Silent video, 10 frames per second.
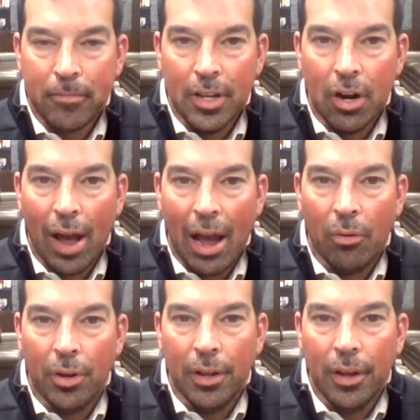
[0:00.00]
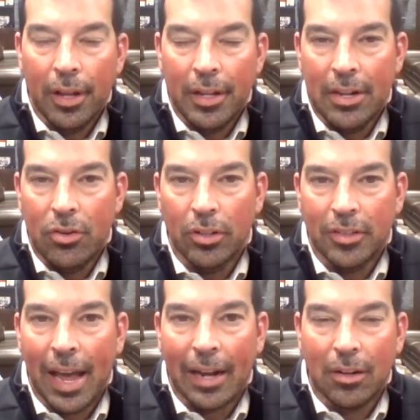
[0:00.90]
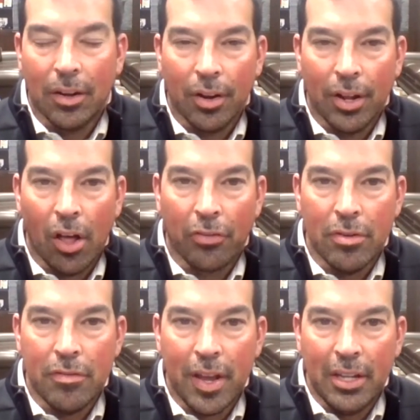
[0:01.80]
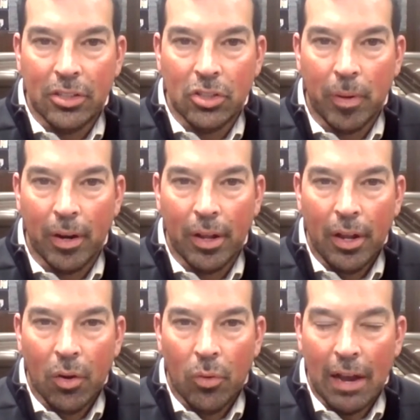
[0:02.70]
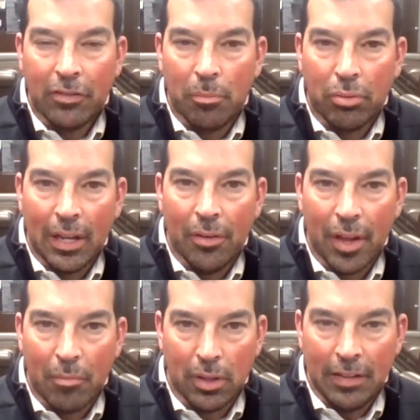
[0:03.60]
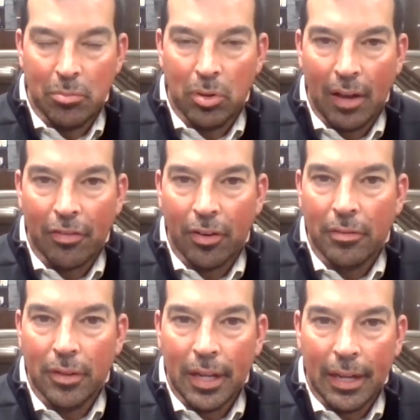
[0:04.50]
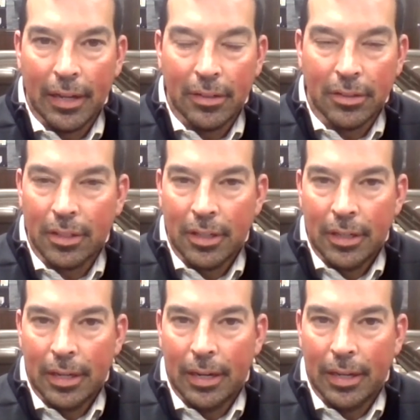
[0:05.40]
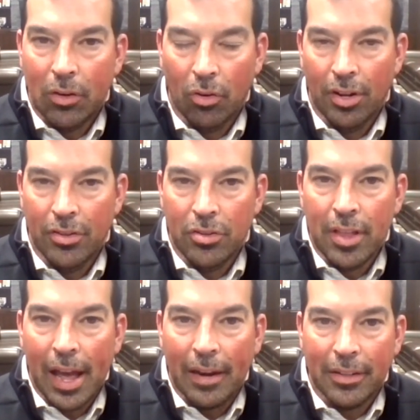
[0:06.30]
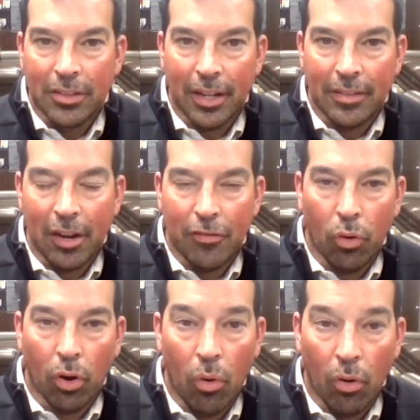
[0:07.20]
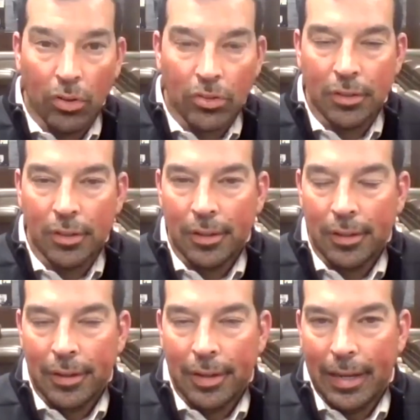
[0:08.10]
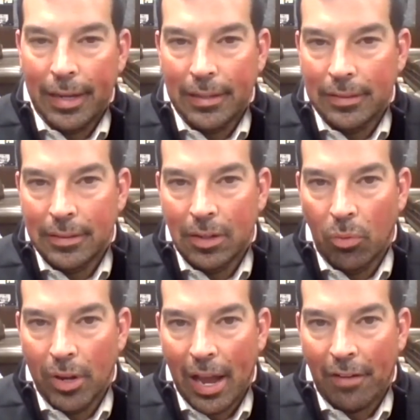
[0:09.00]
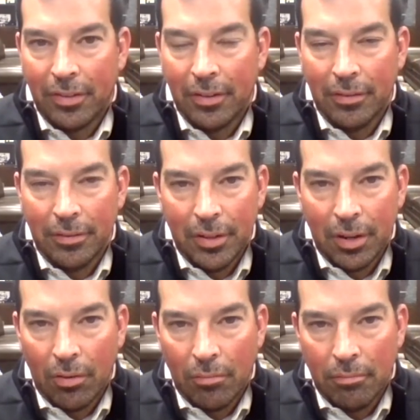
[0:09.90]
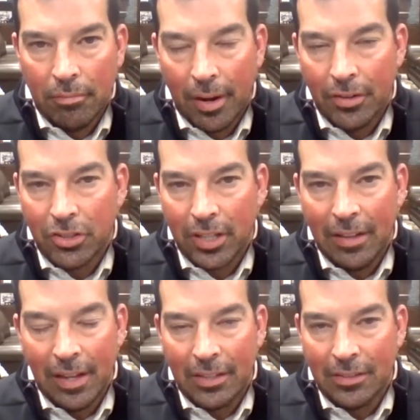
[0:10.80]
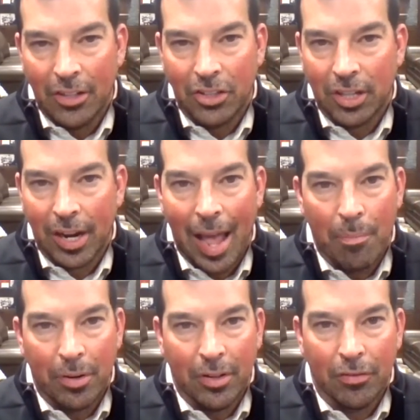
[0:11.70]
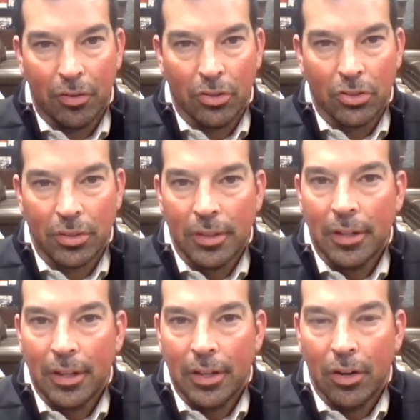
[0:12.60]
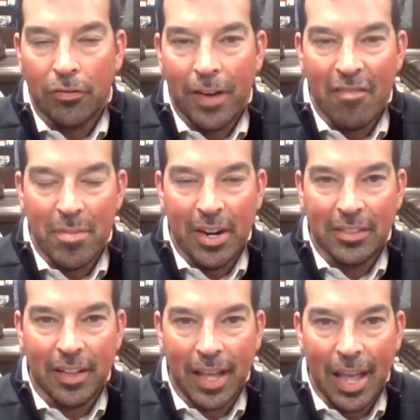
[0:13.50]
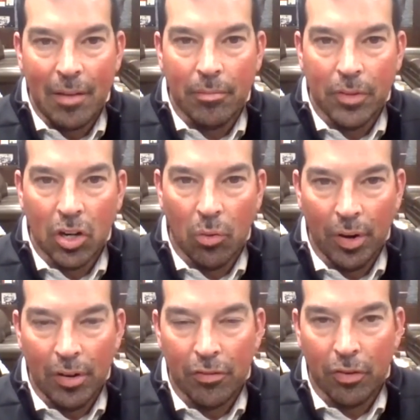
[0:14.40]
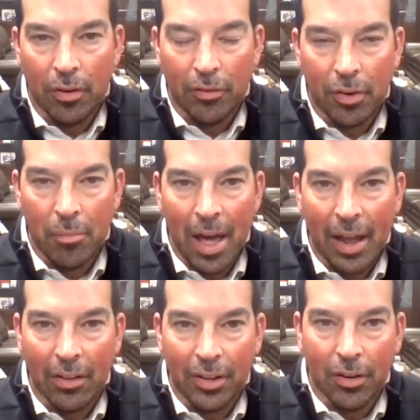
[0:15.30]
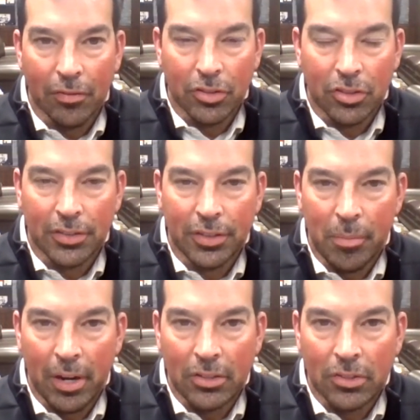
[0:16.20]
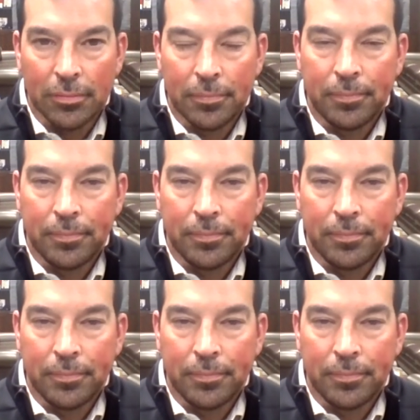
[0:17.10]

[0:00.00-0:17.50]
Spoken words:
you know, how we need to attack on in all three phases, but we have to play with unbelievable effort. And in order to do that, it's going to take 4 quarters. And, you know, we have to, you know, understand that it's not just going to happen in the first, you know, 5 minutes of the game. You know, we're in for a battle here for 60 minutes.